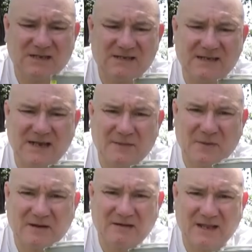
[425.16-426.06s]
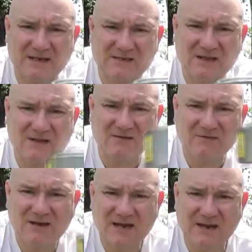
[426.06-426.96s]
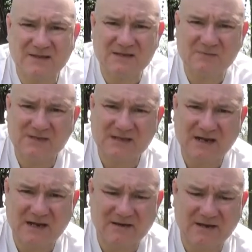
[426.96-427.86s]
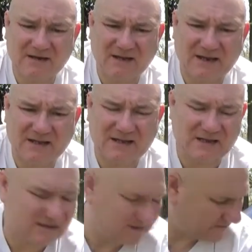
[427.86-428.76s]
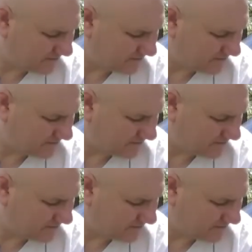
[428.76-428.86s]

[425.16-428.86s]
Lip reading: can sit up here like so, and this would sit under here like this.